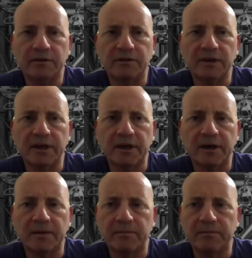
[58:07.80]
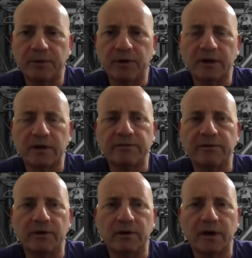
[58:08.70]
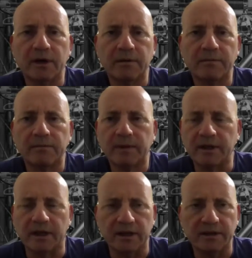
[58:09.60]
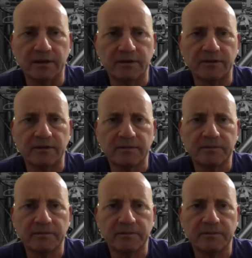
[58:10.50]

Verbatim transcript: the um, product for um, analytics